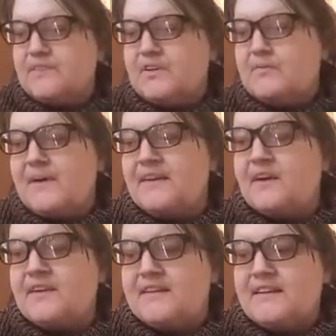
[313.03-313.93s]
you may
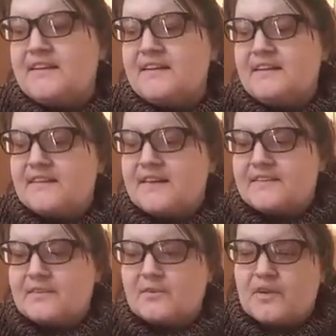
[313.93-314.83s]
not need it, and
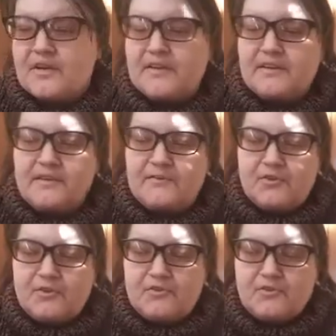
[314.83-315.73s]
that's okay. If
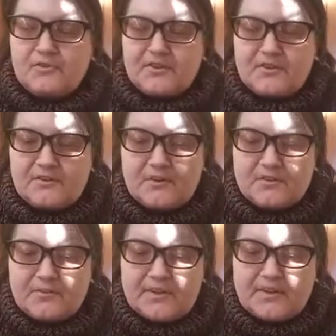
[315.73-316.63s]
you don't use it, you're not
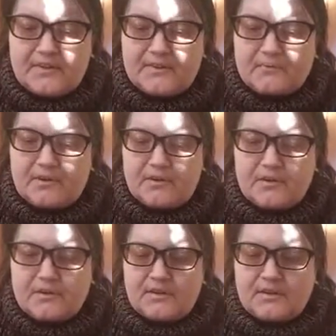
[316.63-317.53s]
doing anything
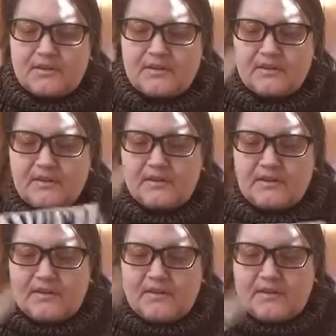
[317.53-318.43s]
wrong.
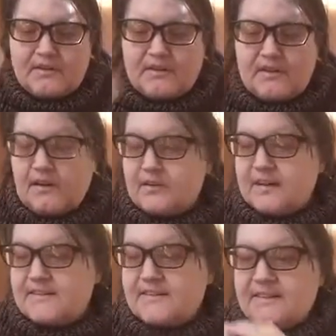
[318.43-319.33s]

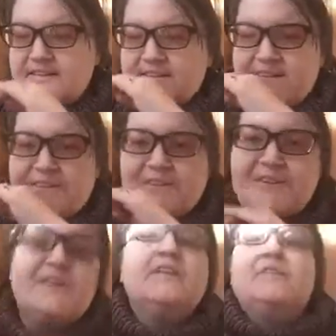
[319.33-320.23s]
Alright, the next thing you're
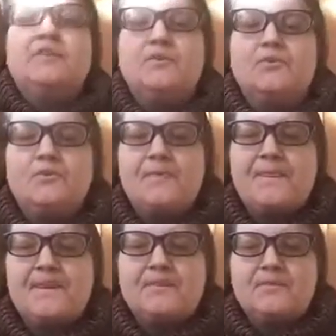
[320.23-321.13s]
going to do
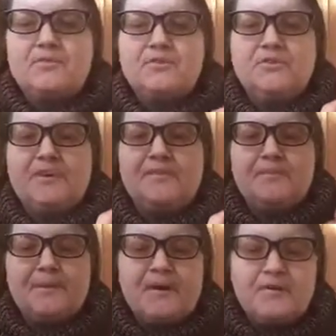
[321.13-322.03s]
is once you have
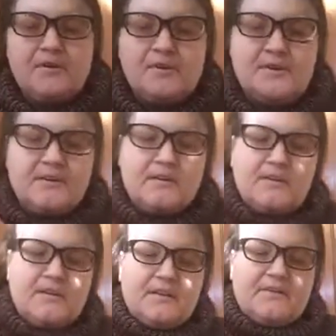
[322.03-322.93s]
your powder
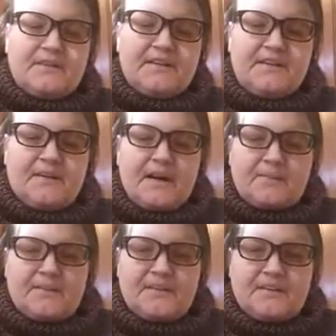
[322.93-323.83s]
here, take your
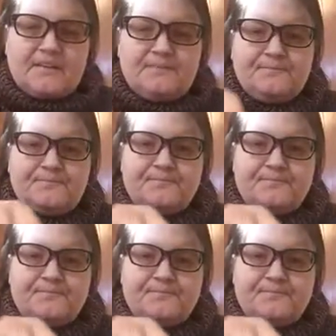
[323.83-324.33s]
napkin,